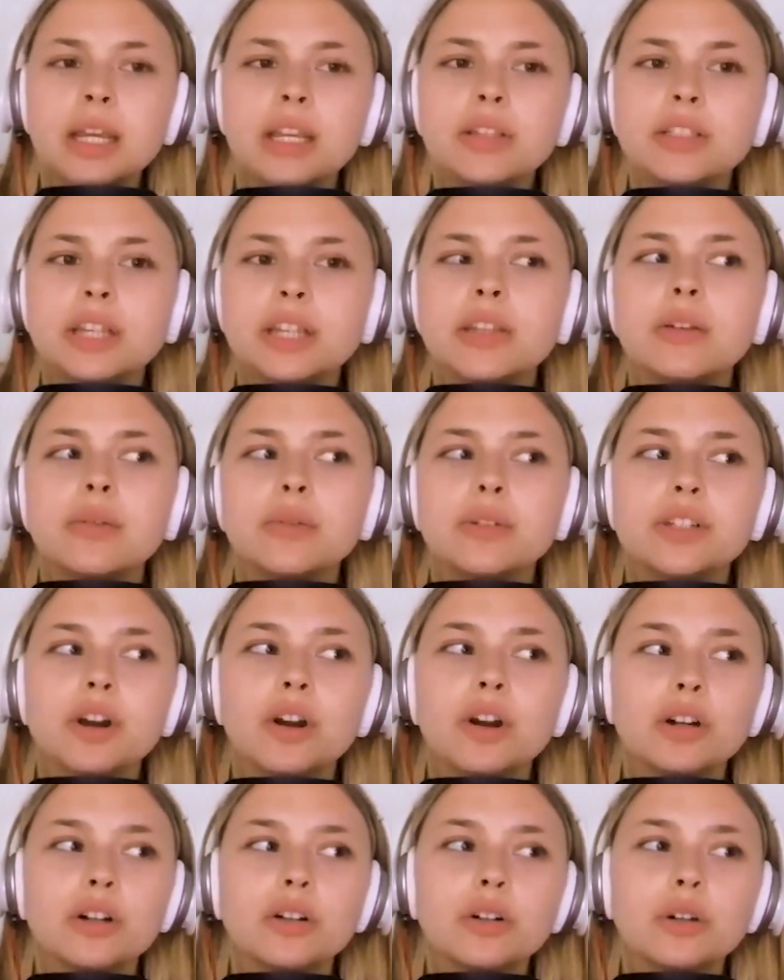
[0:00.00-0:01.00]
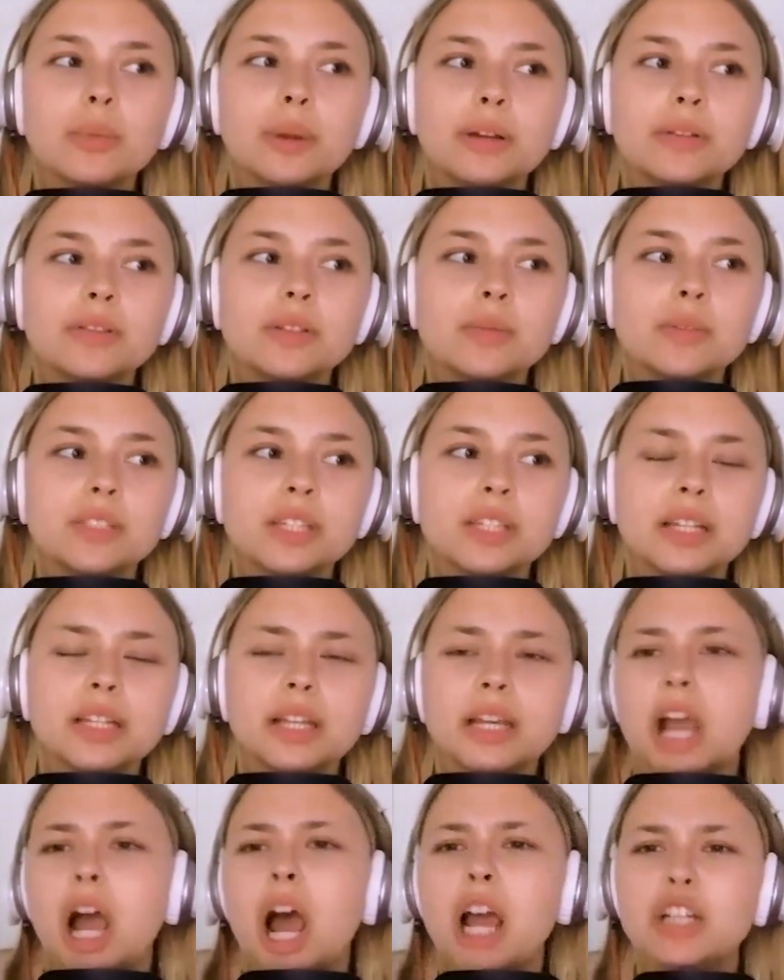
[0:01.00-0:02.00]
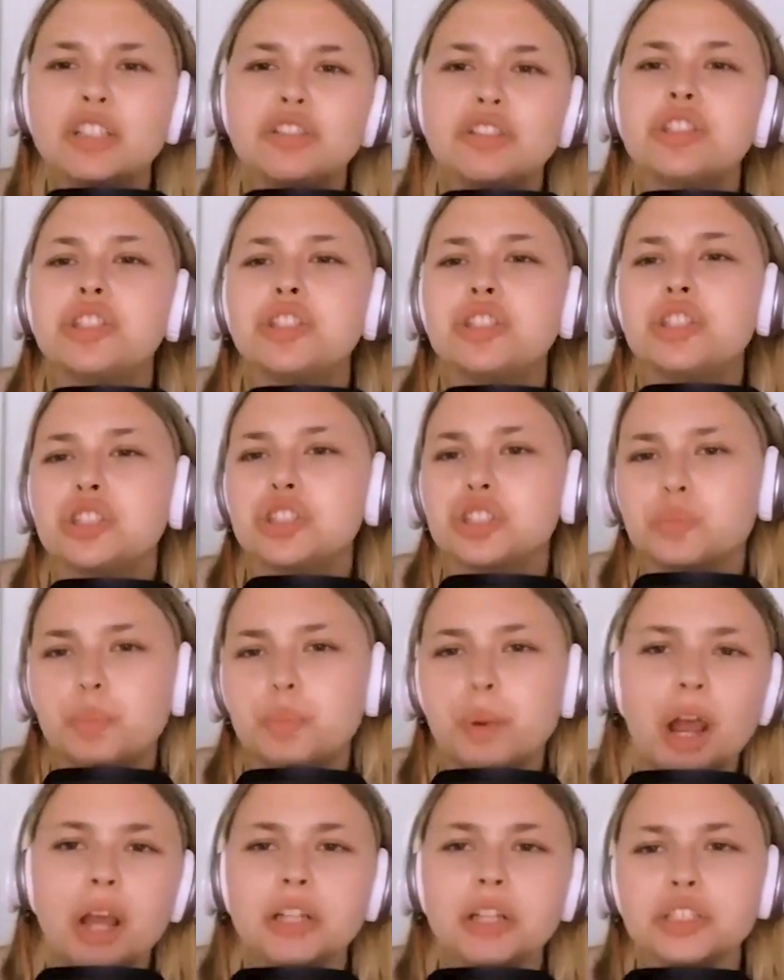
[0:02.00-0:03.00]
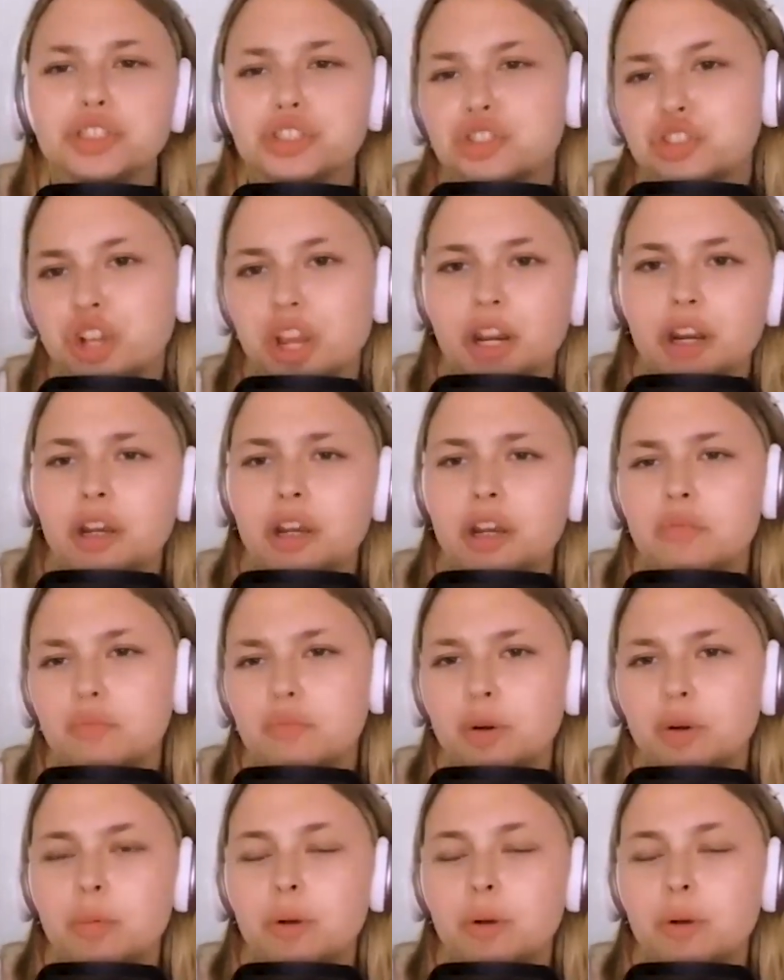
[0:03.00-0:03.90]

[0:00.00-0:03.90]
you said there was an article about someone saying like, I just despise Jenna.